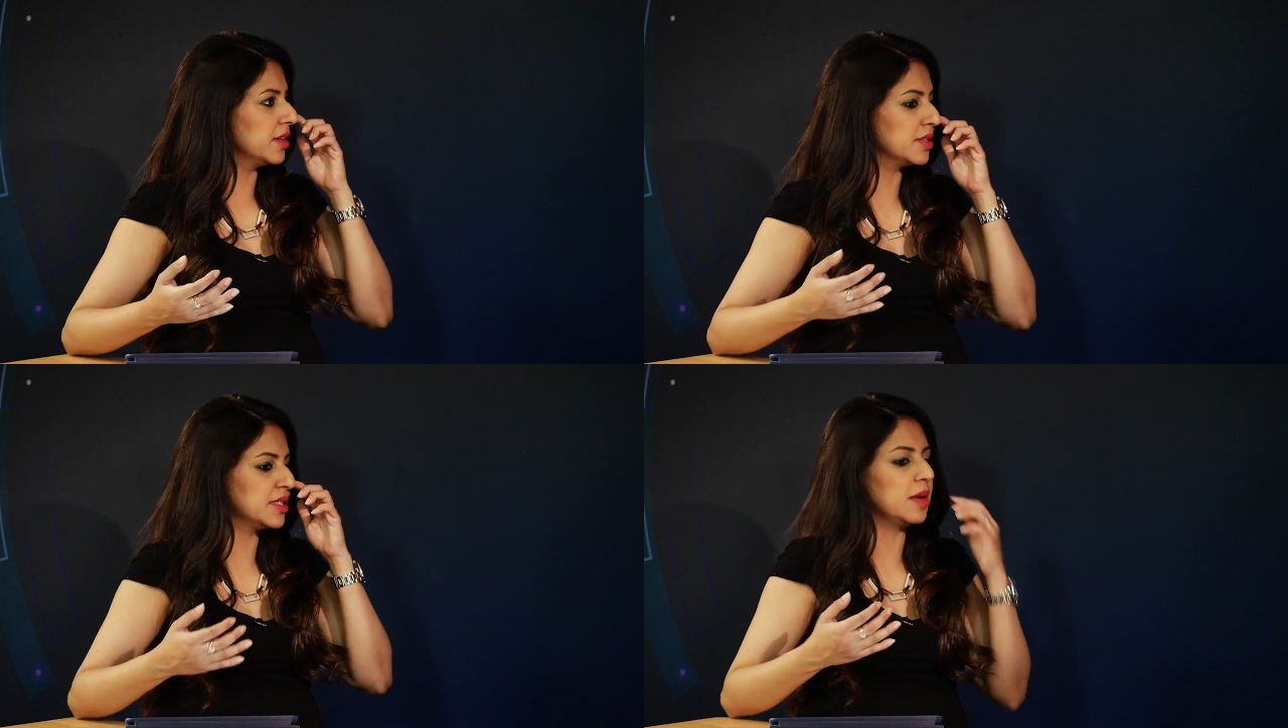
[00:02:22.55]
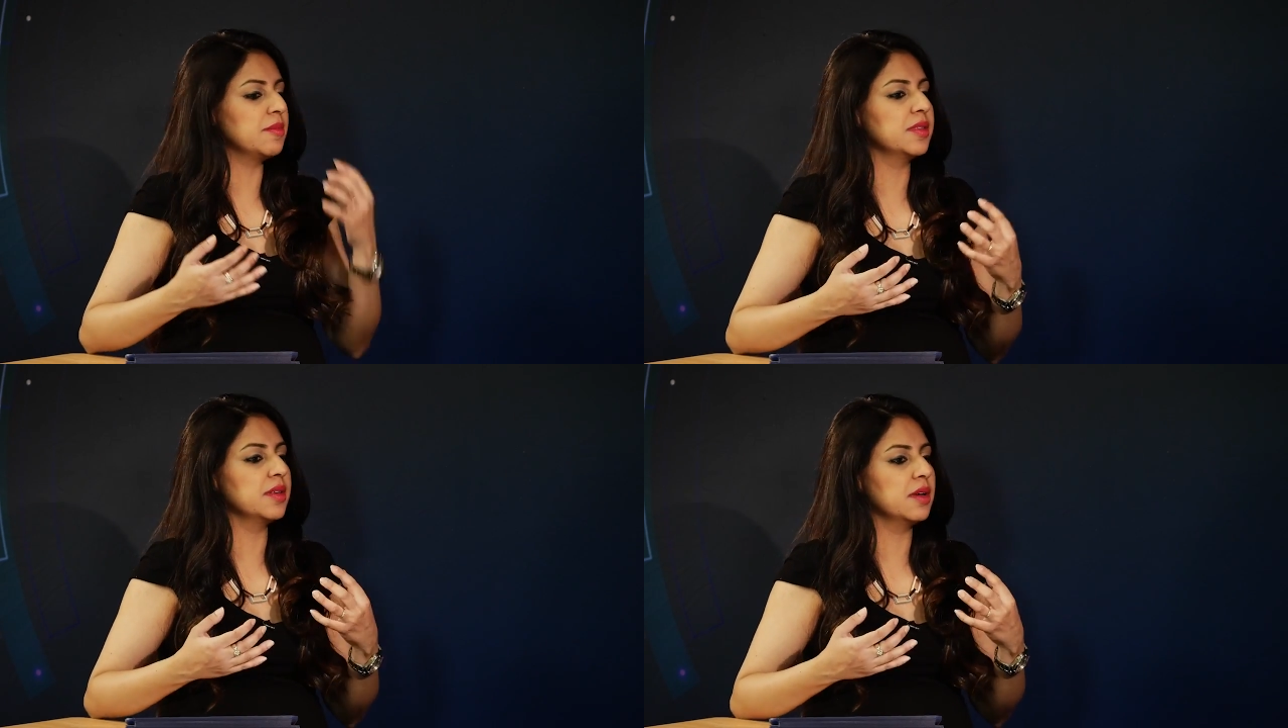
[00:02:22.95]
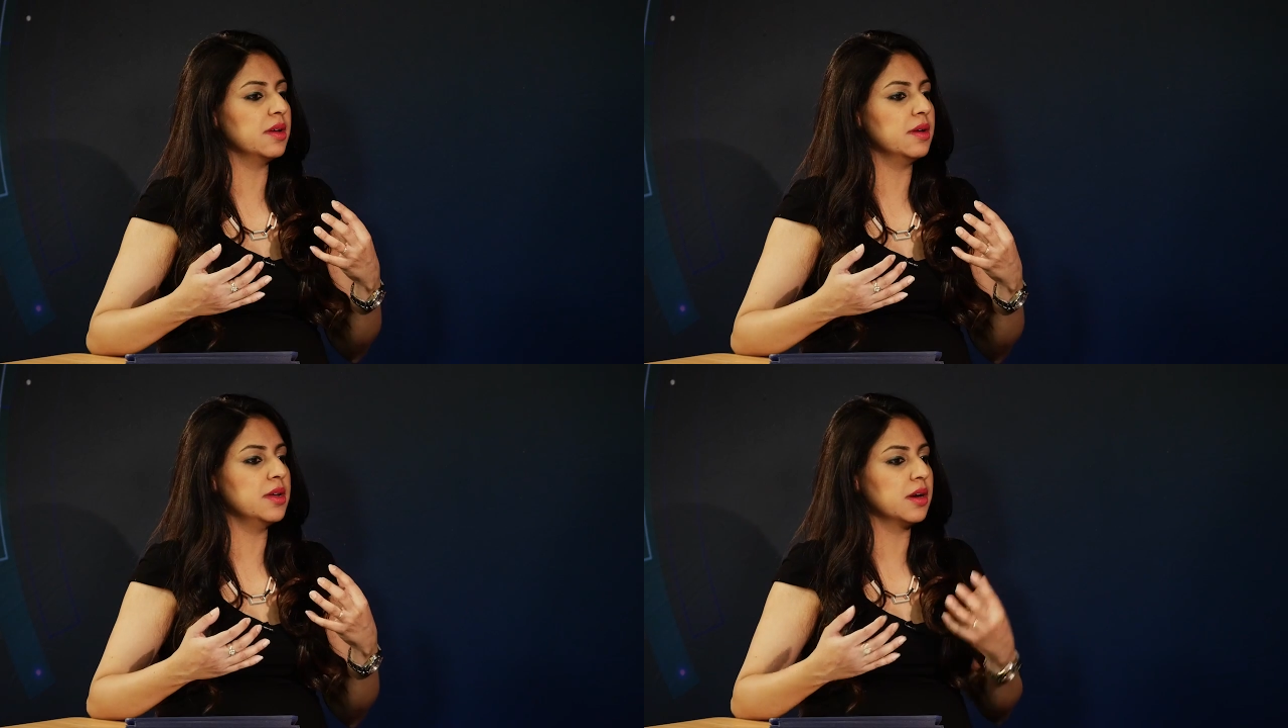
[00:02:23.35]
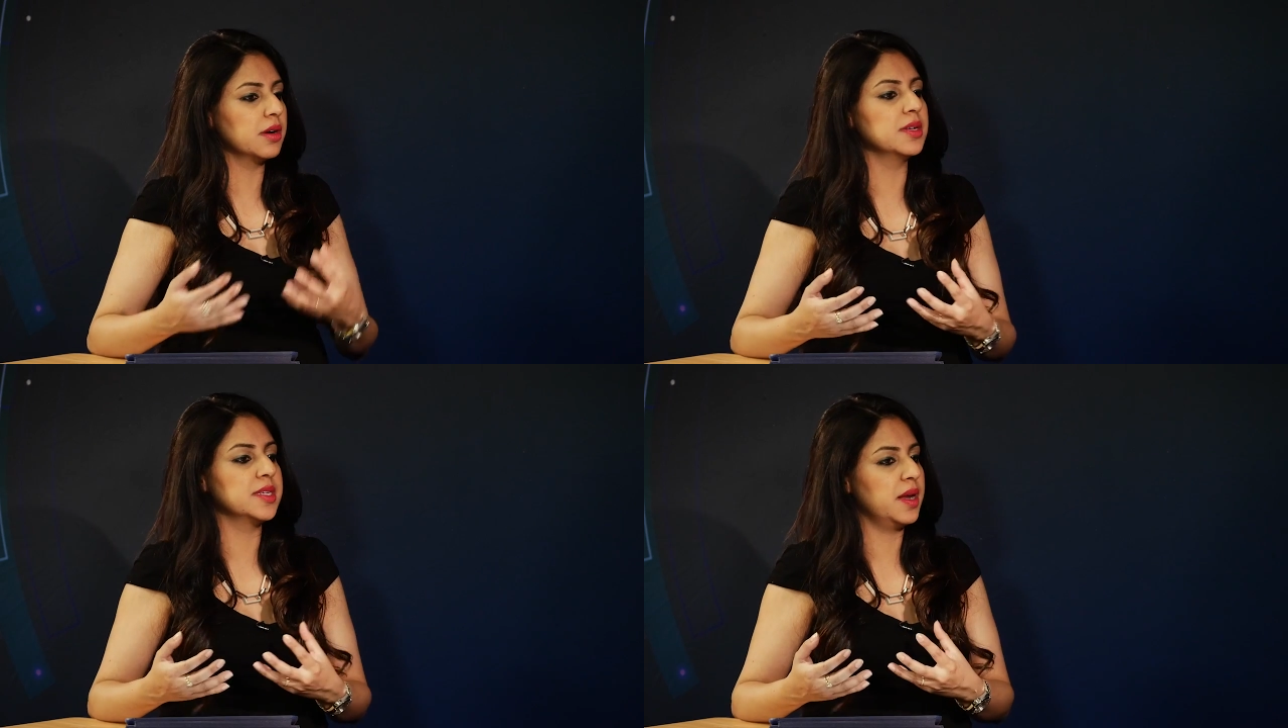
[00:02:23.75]
Because some of the young
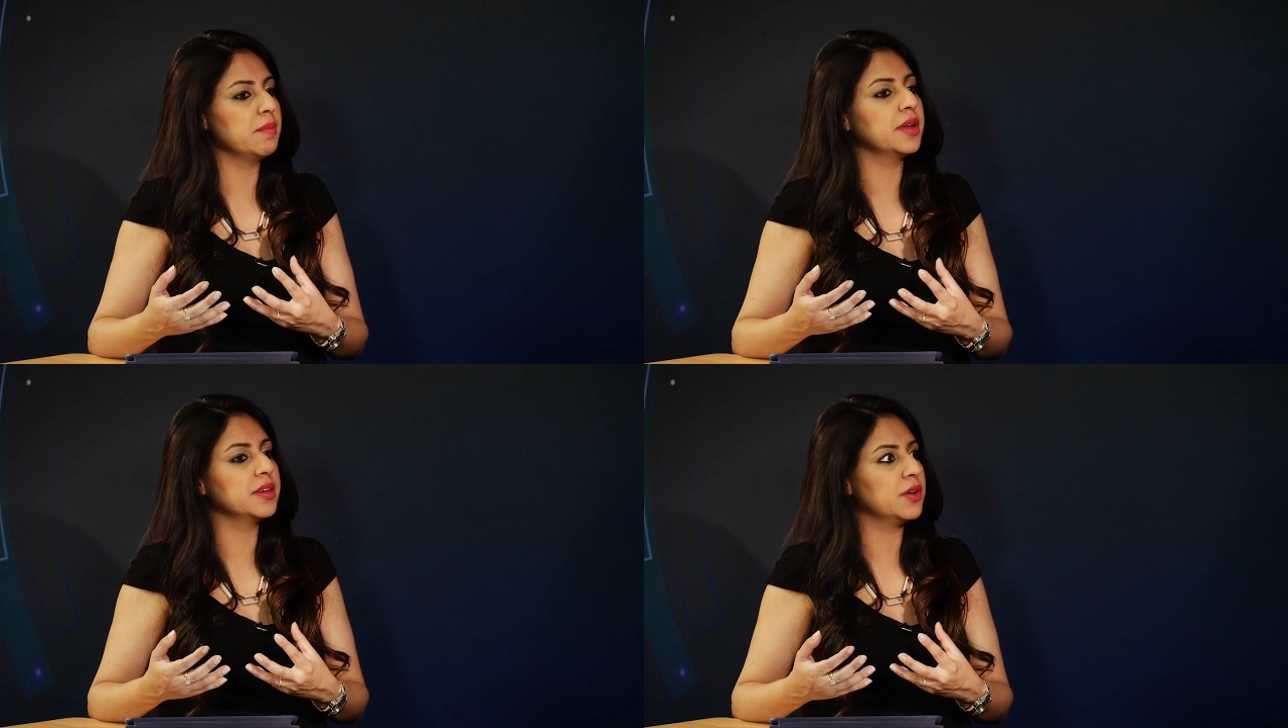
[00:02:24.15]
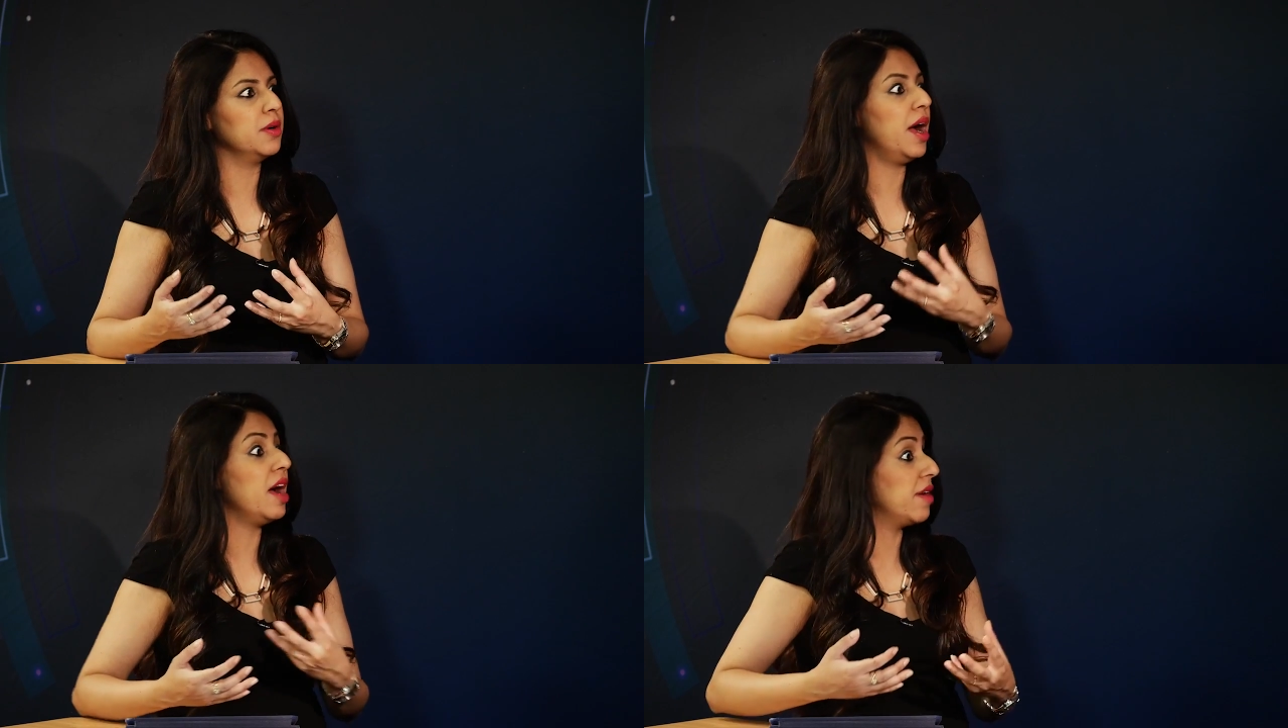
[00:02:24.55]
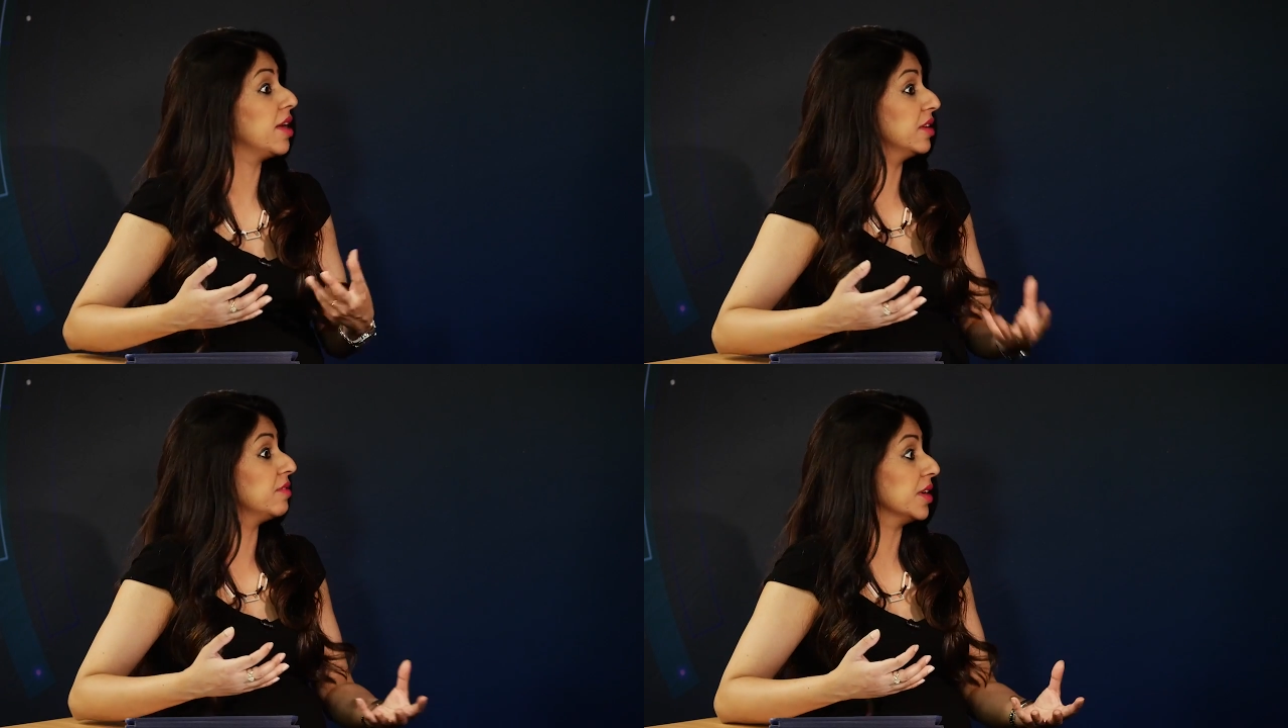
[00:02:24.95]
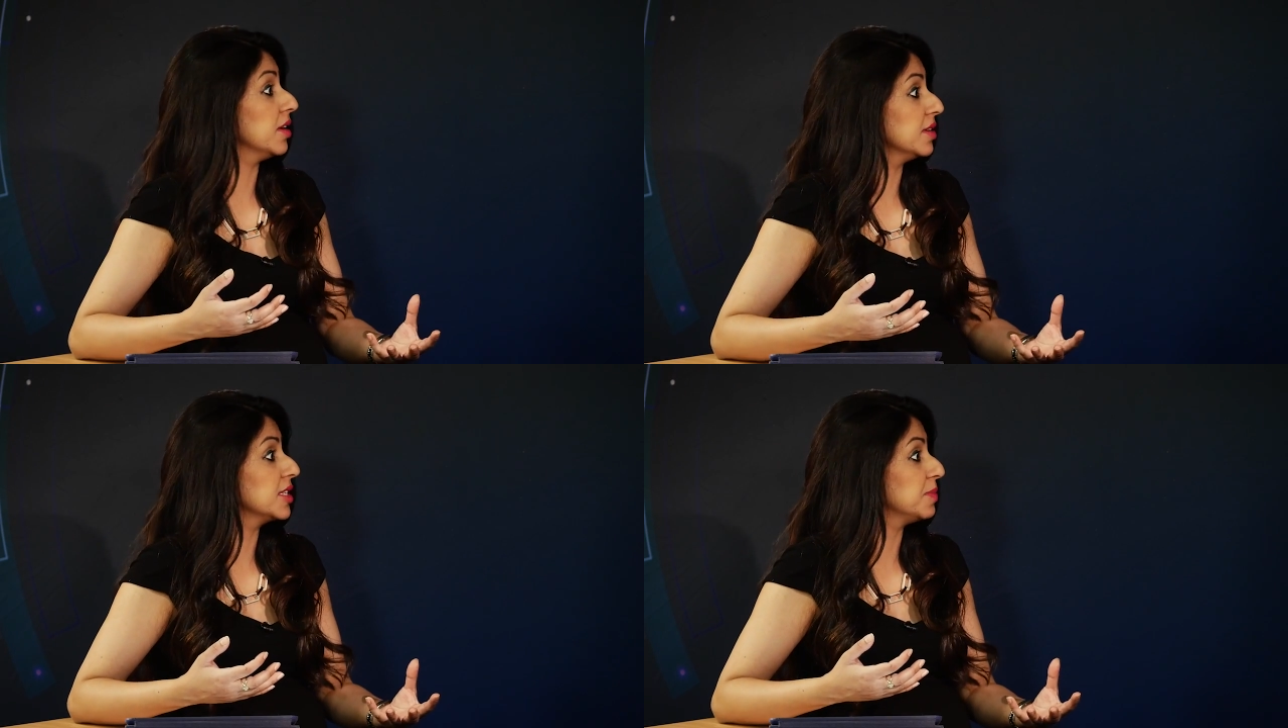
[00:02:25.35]
girls that I mentor have had a
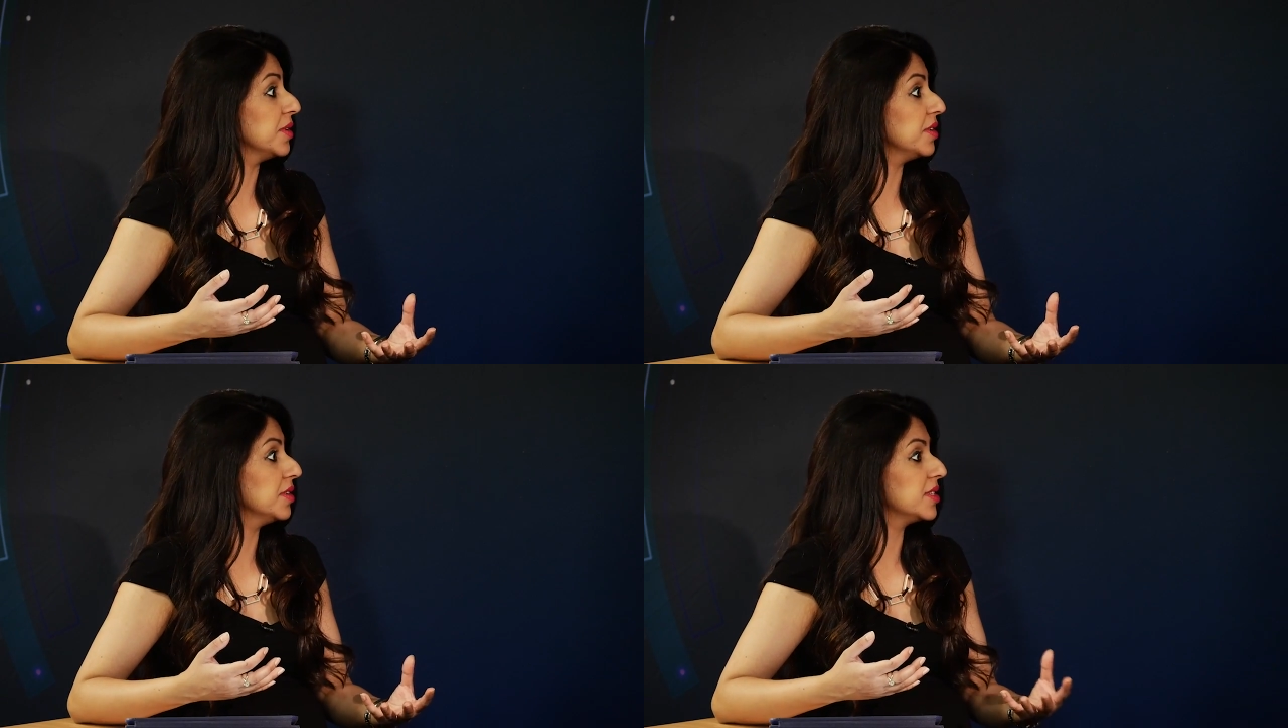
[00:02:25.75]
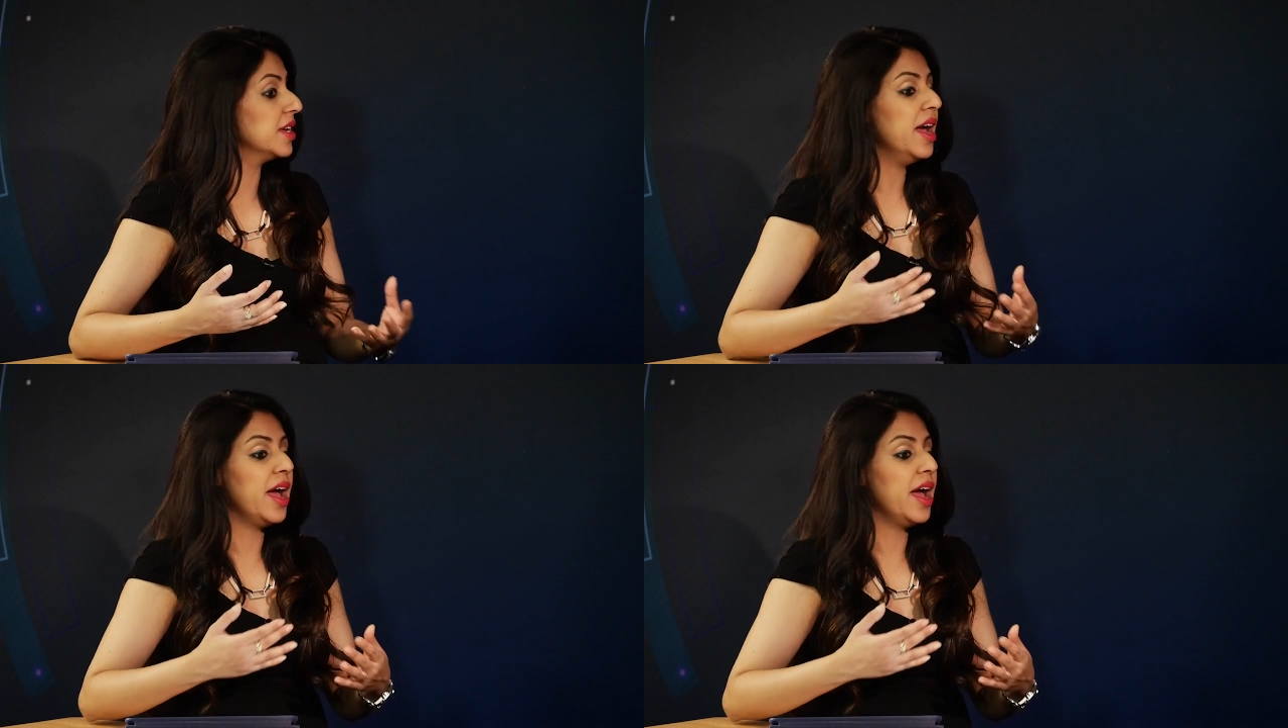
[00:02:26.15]
difficult experience